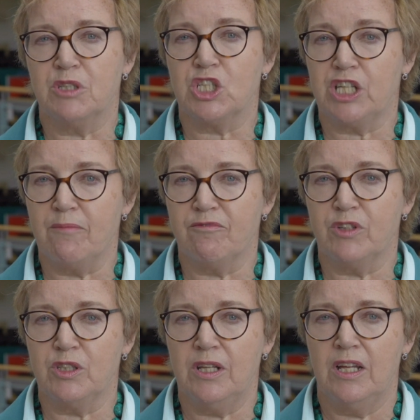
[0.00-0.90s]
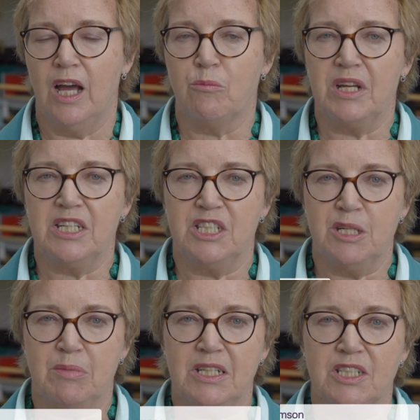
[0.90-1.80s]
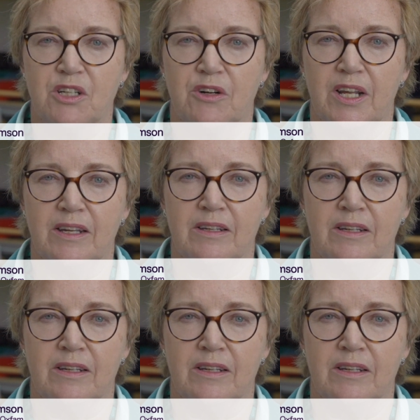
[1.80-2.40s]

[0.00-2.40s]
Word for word: was shameful, and we're deeply sorry.